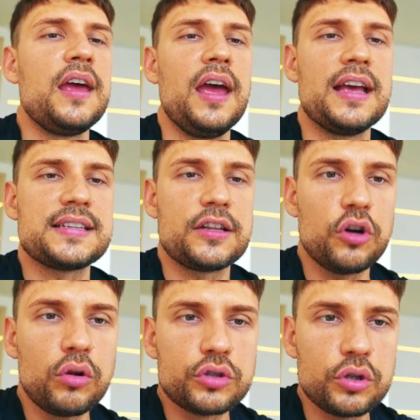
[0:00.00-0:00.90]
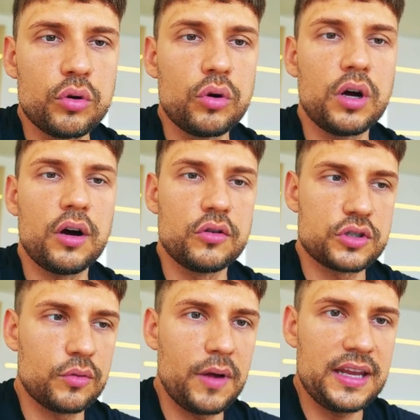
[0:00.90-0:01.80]
As I told you
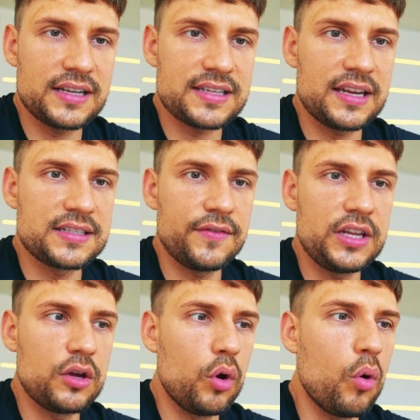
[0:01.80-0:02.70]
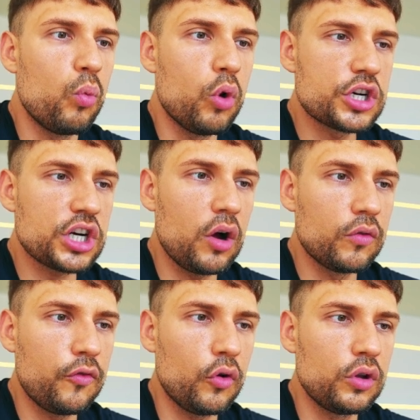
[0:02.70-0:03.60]
also in my yesterday's video, watch out
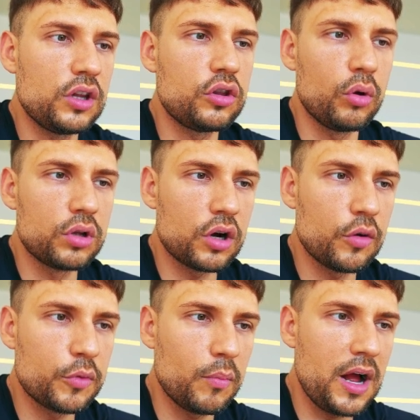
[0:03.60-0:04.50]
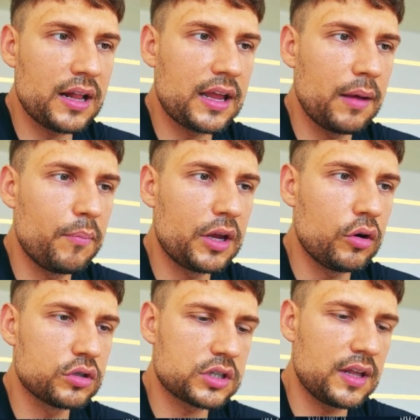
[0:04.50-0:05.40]
for the total crypto market cap,
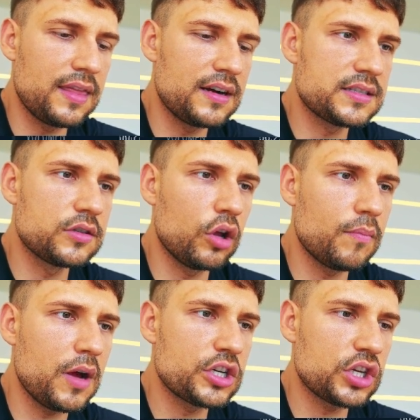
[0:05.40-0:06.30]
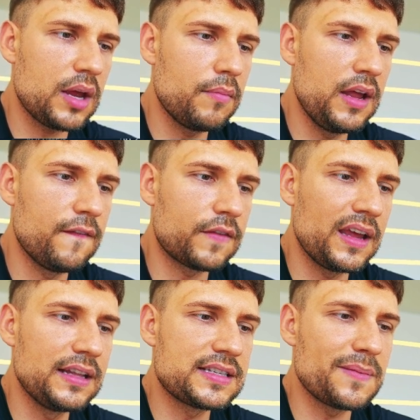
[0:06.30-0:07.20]
because there's not much time
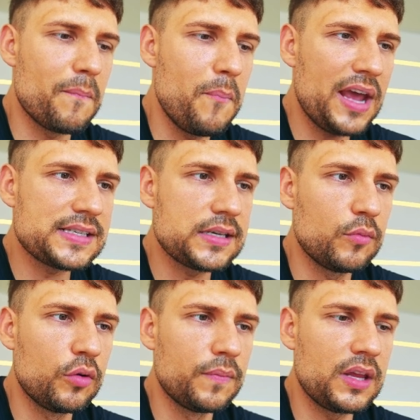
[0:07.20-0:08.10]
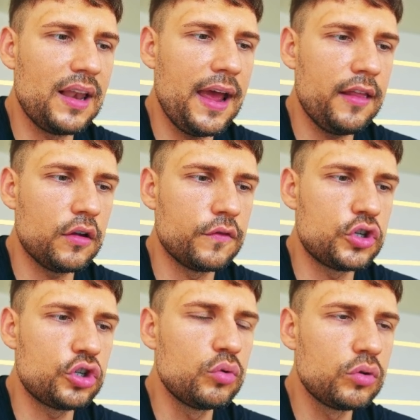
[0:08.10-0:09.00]
left. It's maximum till end of
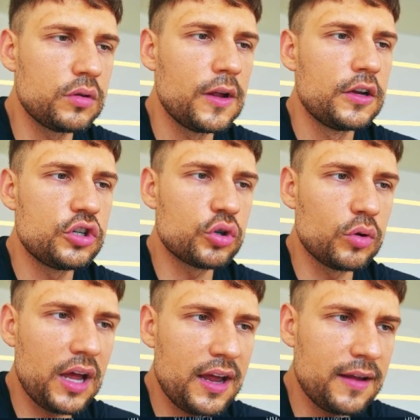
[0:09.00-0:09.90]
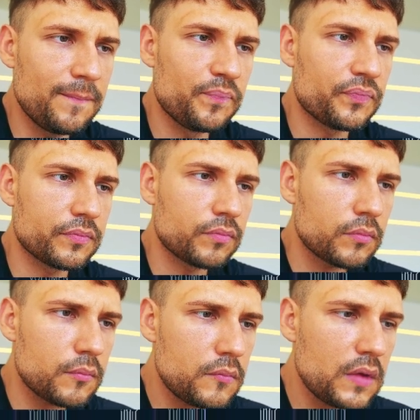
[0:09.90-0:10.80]
July,
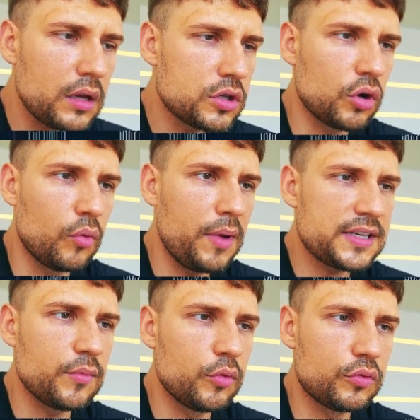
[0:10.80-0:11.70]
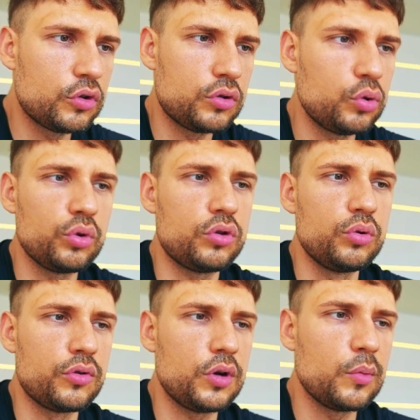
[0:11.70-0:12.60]
so maximum
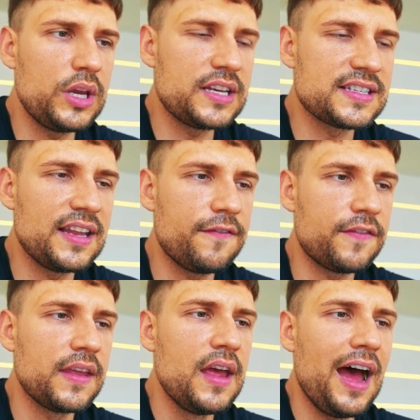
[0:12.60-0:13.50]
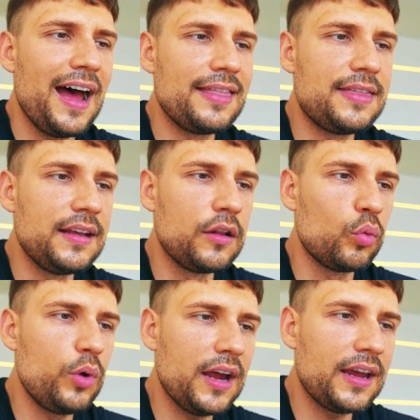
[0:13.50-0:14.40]
2-3 weeks left until
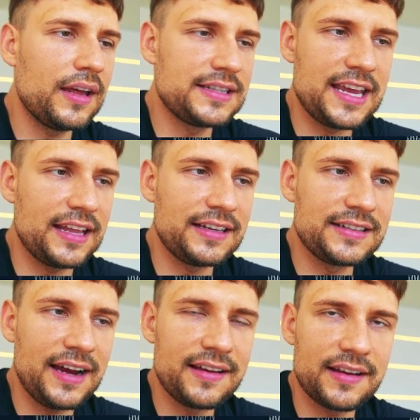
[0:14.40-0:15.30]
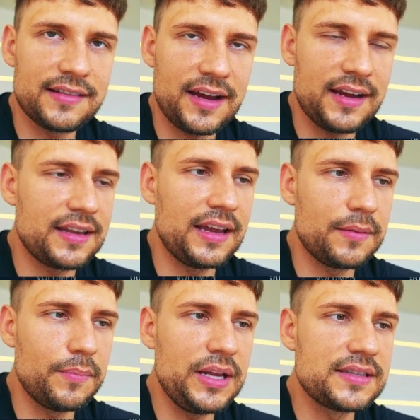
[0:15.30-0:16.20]
it's getting tighter and tighter. It
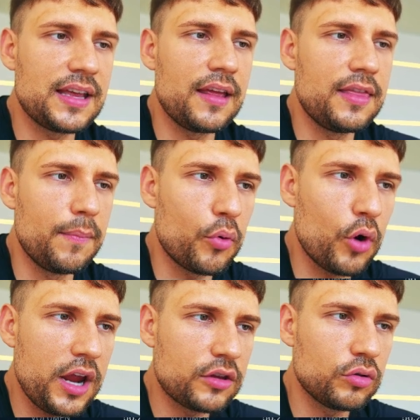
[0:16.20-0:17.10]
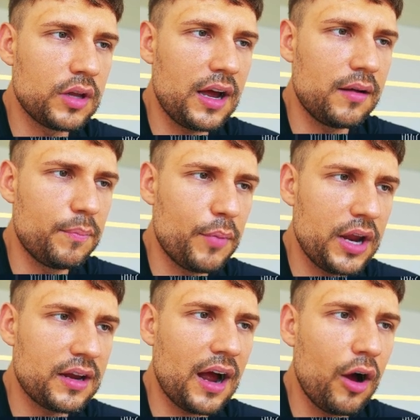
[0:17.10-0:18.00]
means the
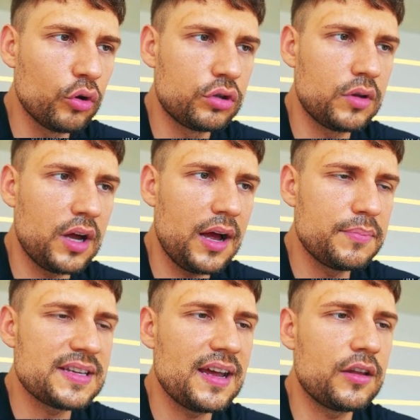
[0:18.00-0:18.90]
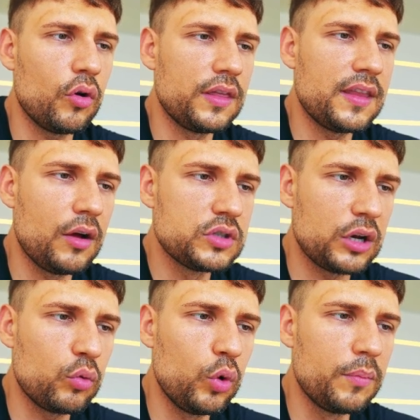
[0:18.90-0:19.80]
breakout to the upside or downside
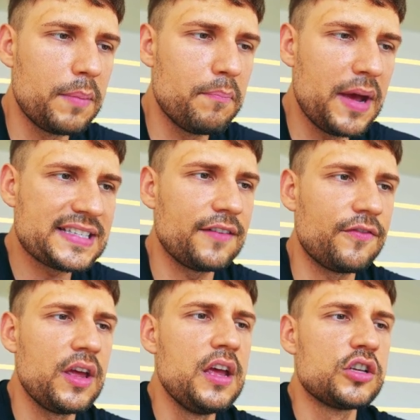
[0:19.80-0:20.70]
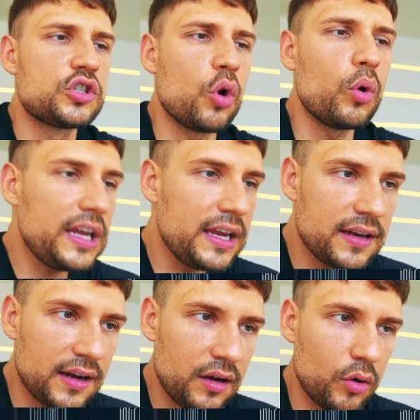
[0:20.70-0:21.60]
will be massive. So
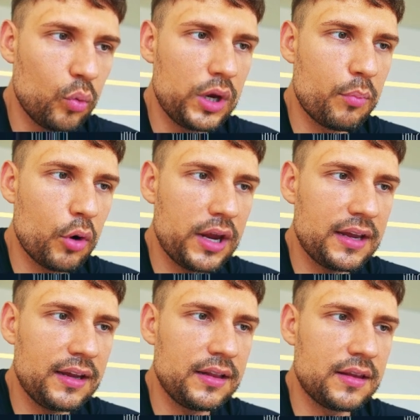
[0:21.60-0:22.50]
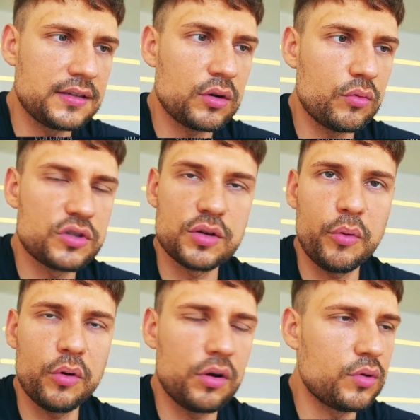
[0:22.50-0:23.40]
either we are breaking this
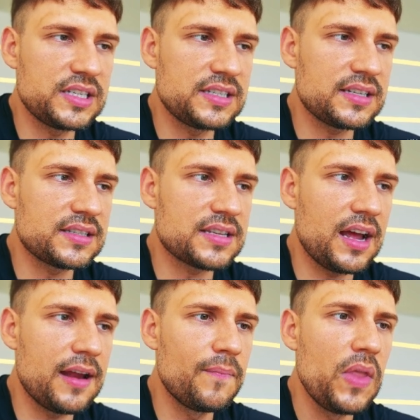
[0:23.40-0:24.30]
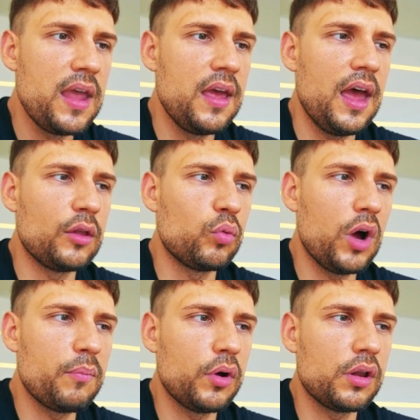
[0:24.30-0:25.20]
resistance line at
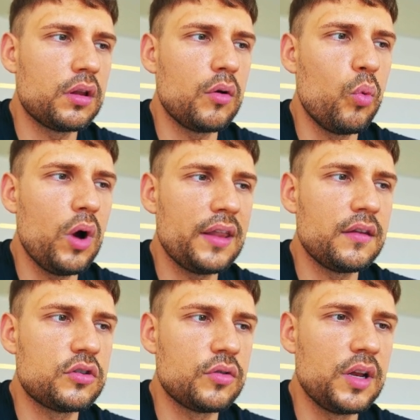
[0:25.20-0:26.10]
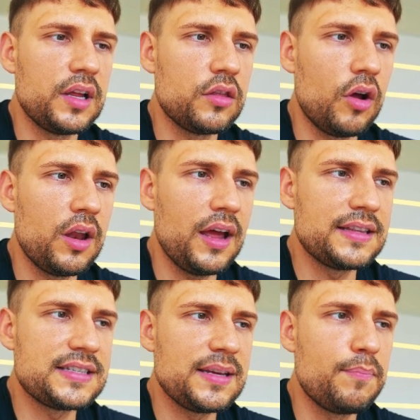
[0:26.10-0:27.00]
$1.1 trillion
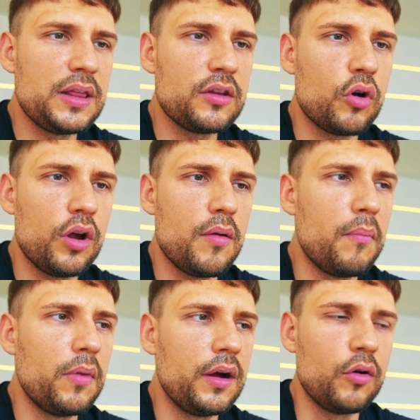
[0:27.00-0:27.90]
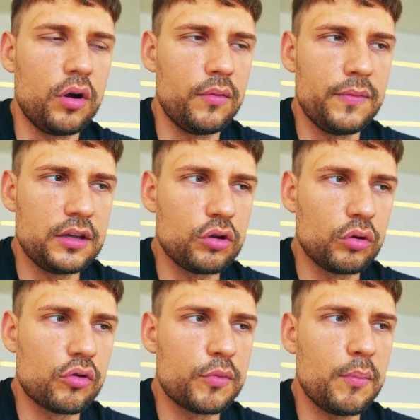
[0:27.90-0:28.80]
and see Bitcoin or the
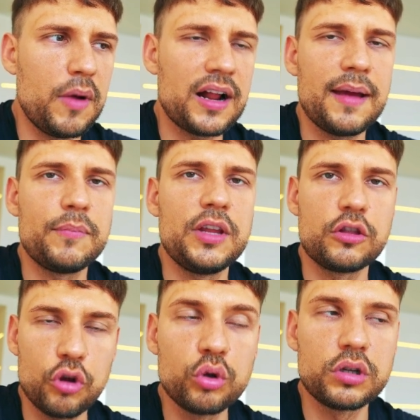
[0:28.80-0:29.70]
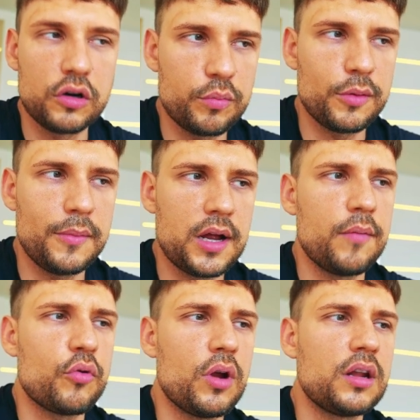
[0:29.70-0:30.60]
total crypto market
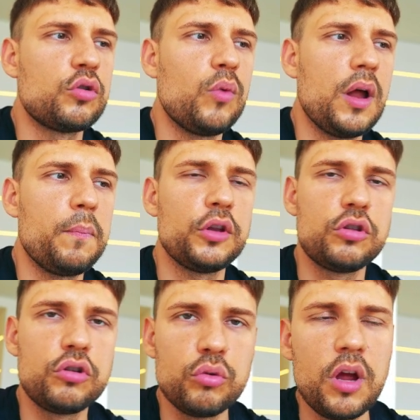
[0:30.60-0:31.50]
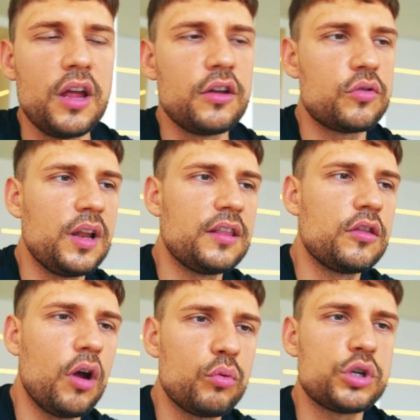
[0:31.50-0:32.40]
cap running to $1.2
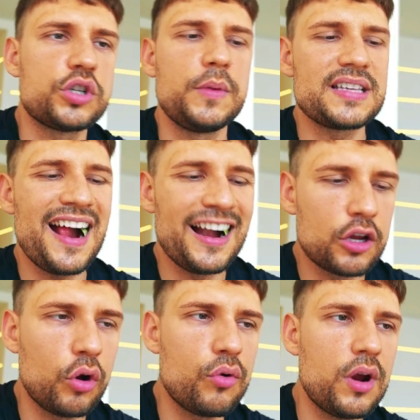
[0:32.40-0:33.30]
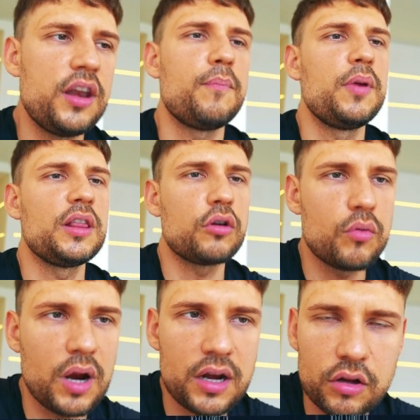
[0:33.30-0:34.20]
trillion, which means altcoin running, Bitcoin
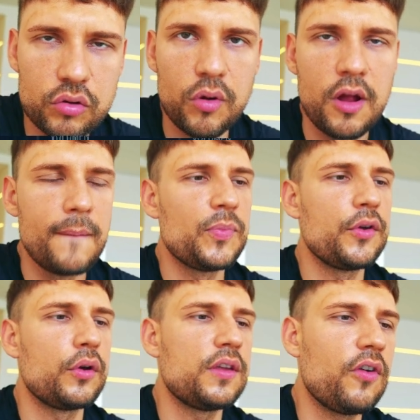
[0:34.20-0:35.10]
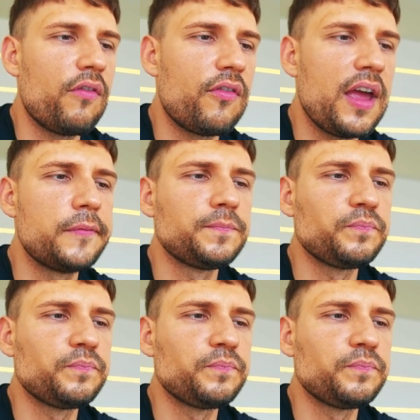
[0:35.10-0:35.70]
running to 35K,